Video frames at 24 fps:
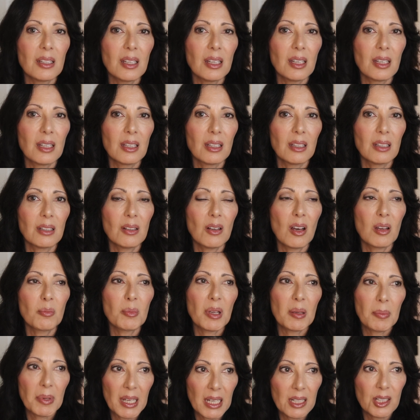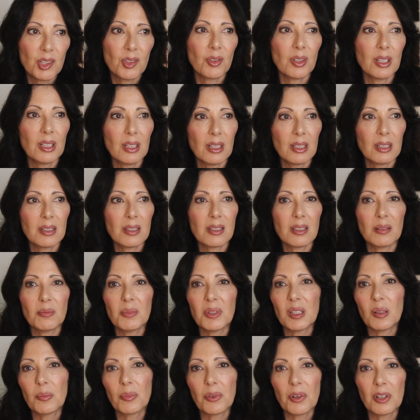And on my Patreon,
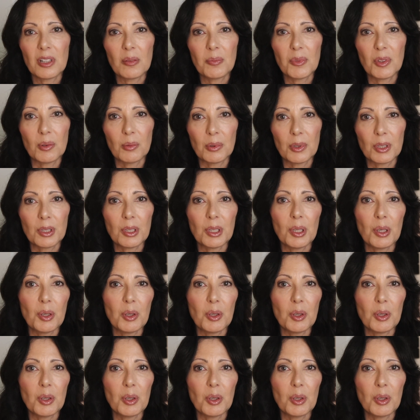somebody brought up the word